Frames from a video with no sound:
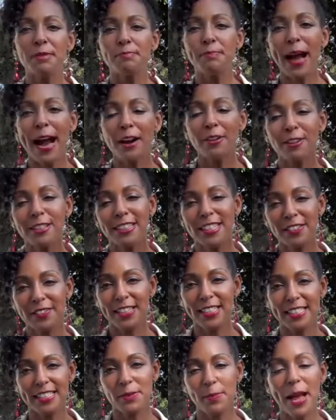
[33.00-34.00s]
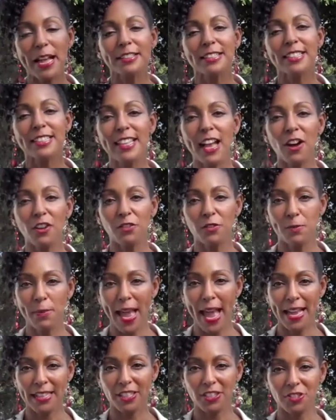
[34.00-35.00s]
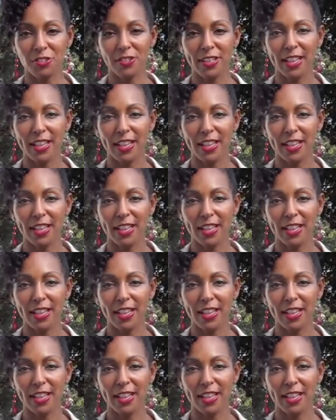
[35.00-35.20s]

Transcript: Power living is about self mastery